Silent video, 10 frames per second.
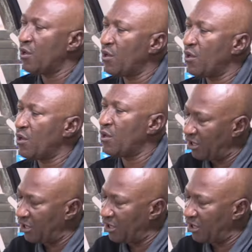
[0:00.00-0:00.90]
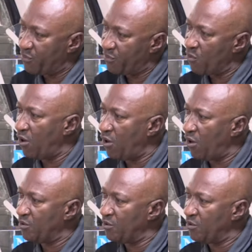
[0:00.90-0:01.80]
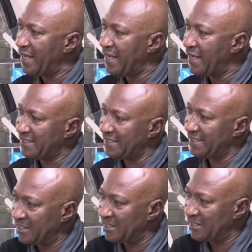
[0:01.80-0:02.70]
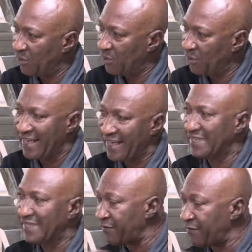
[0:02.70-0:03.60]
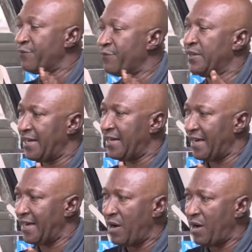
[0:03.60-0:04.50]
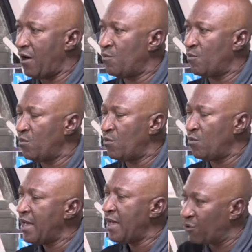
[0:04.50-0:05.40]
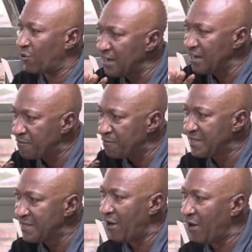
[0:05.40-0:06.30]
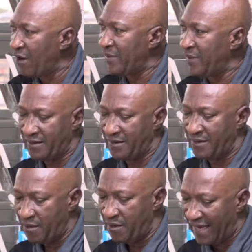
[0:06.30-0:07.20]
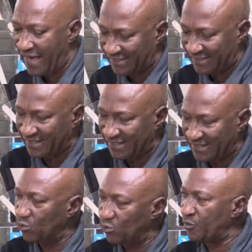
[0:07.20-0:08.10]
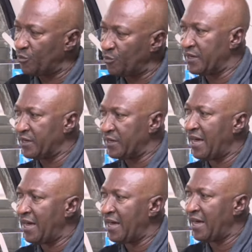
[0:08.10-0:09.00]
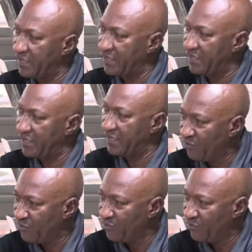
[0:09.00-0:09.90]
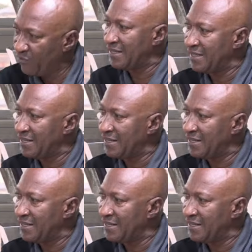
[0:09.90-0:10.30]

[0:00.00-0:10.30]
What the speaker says: Because a lot of people are honoma, senior sports are a safe haven at the ma omo, and could not be beer out there. But essence of Tumi Tumrika, or here I'm wrestling,